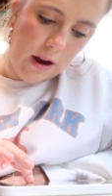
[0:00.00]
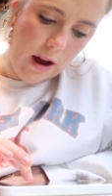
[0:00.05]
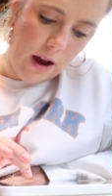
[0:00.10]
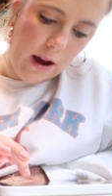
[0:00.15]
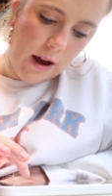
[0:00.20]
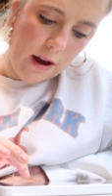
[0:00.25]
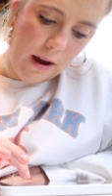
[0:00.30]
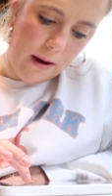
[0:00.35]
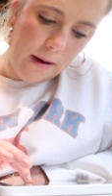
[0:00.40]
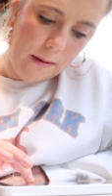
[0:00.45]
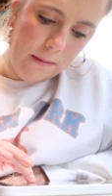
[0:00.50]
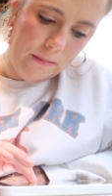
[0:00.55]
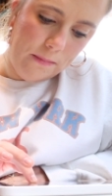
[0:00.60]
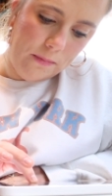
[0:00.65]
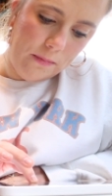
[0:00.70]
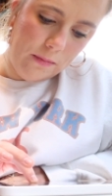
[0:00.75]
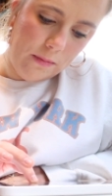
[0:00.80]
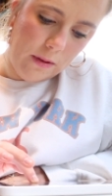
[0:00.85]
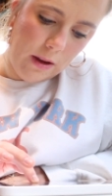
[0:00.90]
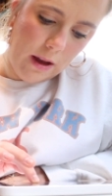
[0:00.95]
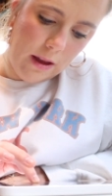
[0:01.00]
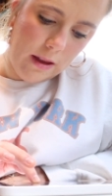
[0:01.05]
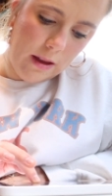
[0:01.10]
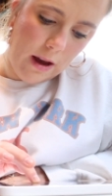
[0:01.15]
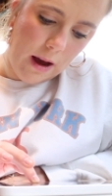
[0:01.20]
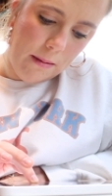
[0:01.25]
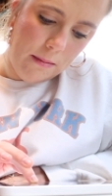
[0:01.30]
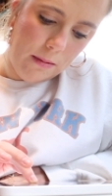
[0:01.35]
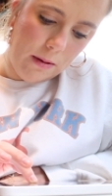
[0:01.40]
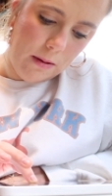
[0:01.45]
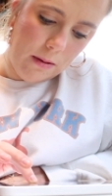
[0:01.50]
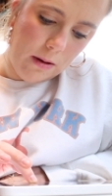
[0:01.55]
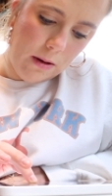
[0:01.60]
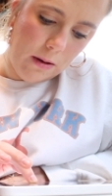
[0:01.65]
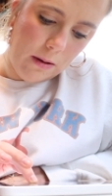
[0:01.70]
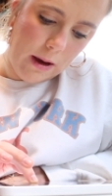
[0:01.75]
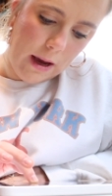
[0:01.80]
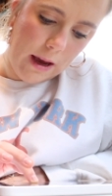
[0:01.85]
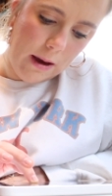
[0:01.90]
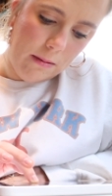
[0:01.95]
I'm
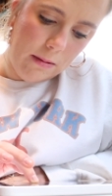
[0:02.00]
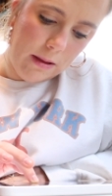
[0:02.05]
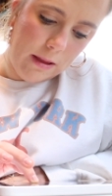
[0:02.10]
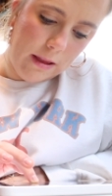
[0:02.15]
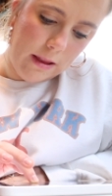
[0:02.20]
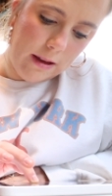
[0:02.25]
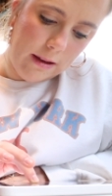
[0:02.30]
okay with